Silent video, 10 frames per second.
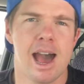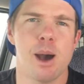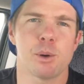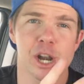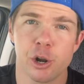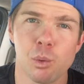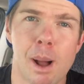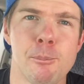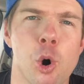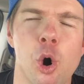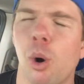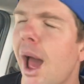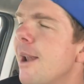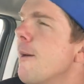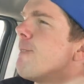Uh, we're going to do one
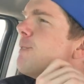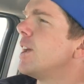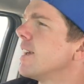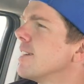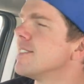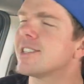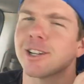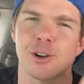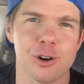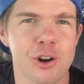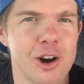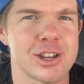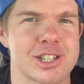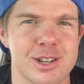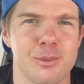more, and fingers
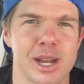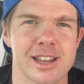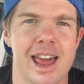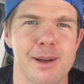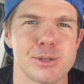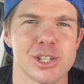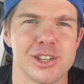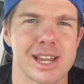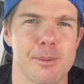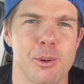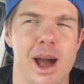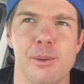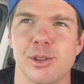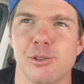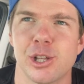crossed, we can absolutely come
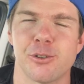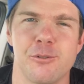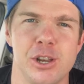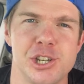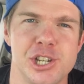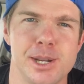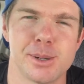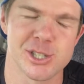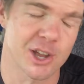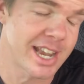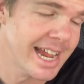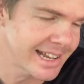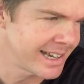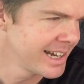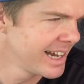away with a really good finish here because I
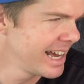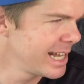need it.